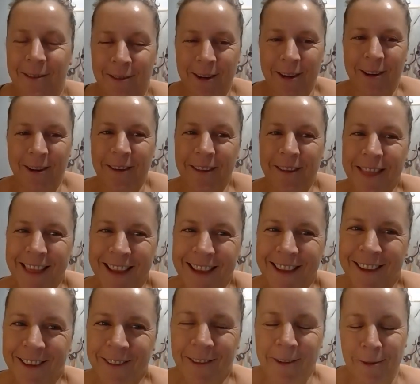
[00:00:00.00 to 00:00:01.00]
Well,
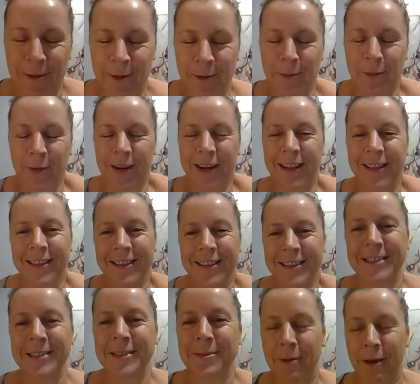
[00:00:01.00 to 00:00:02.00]
thank you, everybody. This
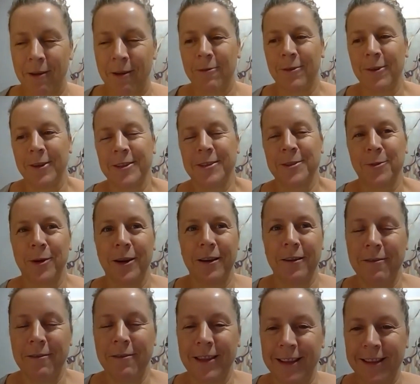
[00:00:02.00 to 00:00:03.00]
is my first one
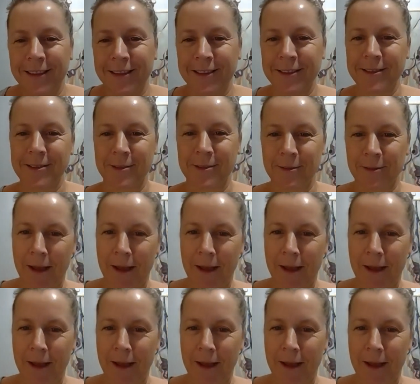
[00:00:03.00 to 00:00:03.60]
of these,